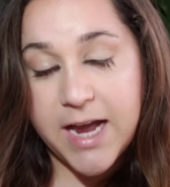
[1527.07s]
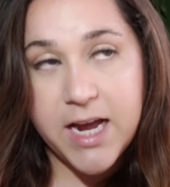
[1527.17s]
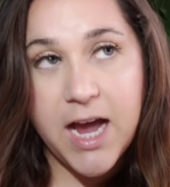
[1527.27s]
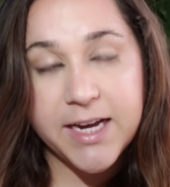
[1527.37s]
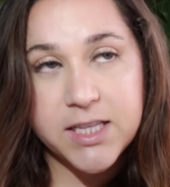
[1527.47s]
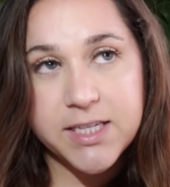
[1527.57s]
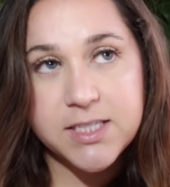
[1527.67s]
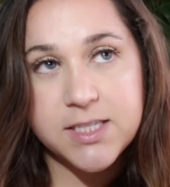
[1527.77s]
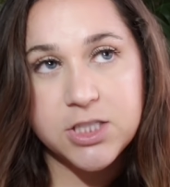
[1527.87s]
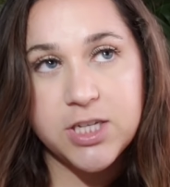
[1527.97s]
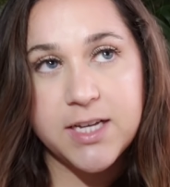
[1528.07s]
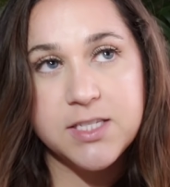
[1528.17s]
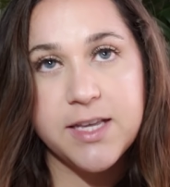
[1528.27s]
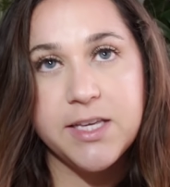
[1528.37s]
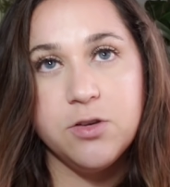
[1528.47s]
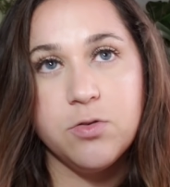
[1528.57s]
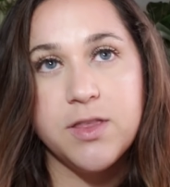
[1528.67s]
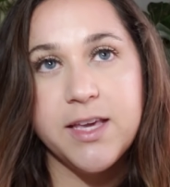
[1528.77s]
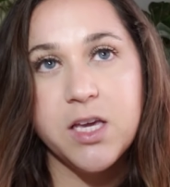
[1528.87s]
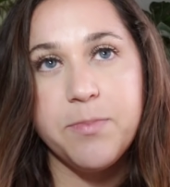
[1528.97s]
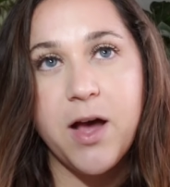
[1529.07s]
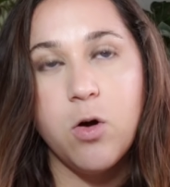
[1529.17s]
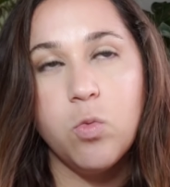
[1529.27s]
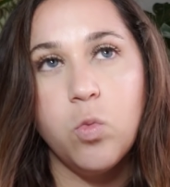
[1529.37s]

I highly suggest that you think about